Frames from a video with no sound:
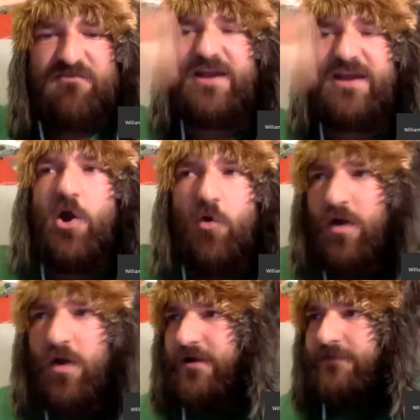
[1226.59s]
I know
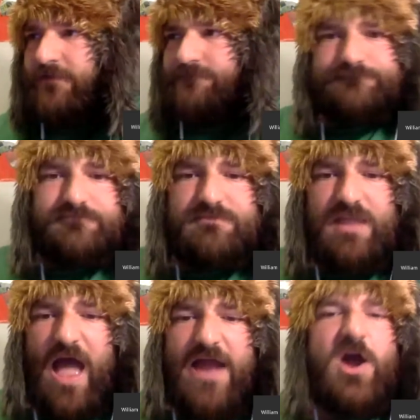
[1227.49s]

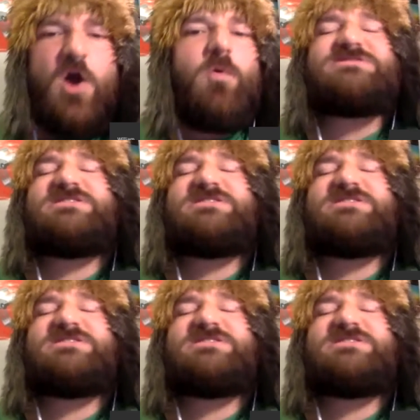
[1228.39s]
what's